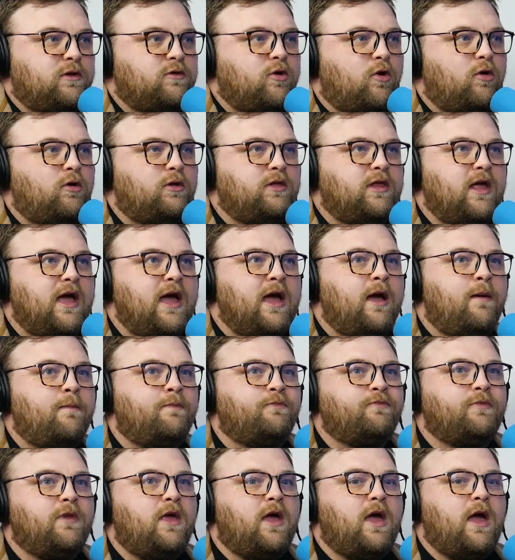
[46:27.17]
We told
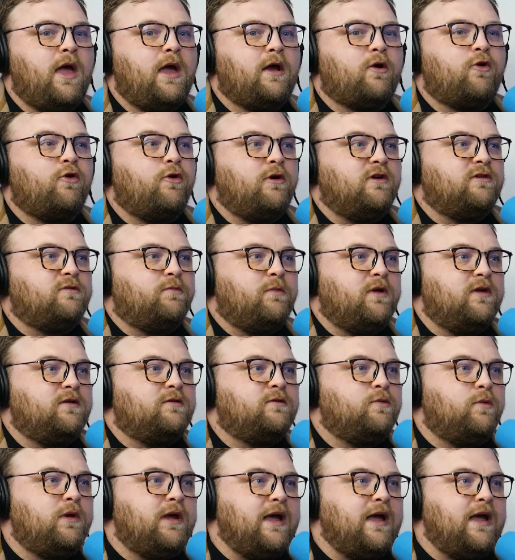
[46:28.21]
them at Christmas.